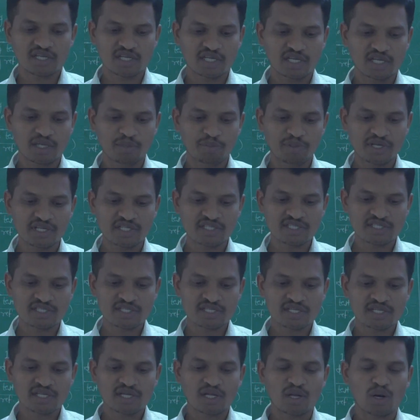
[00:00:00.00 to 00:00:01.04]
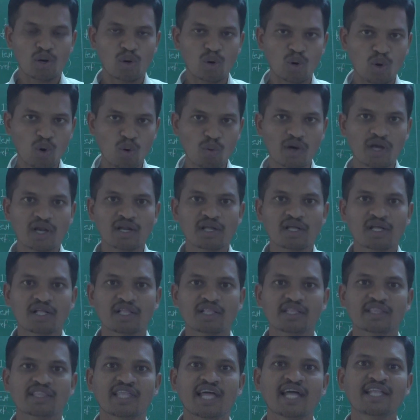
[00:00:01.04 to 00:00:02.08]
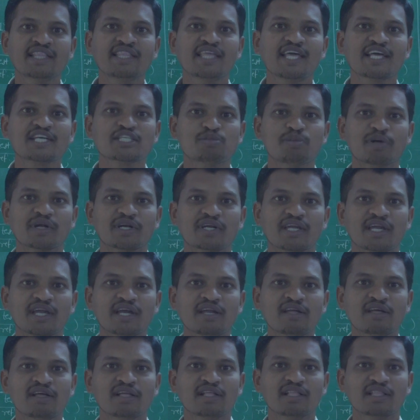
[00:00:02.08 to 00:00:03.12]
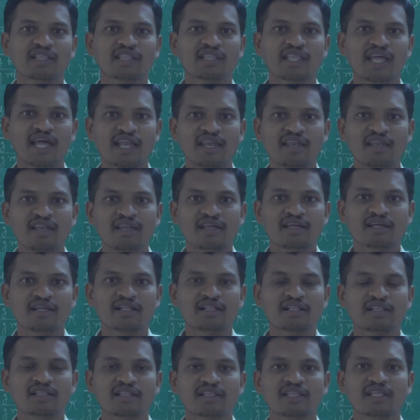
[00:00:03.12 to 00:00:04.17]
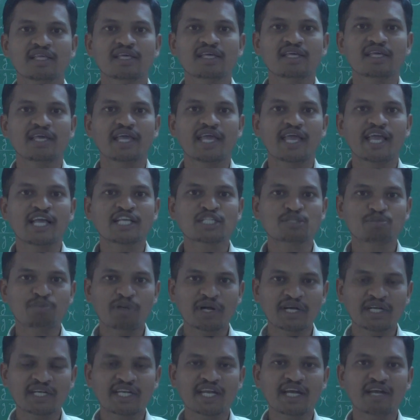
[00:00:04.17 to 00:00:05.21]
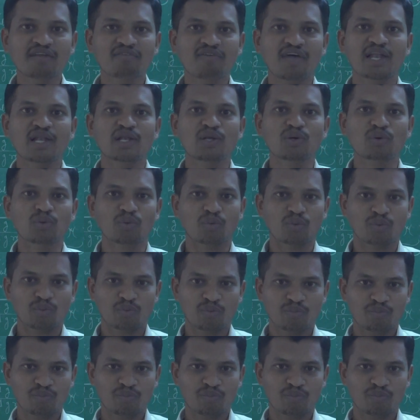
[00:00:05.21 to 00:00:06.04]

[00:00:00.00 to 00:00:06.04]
if it is lower than the expected, then the expected value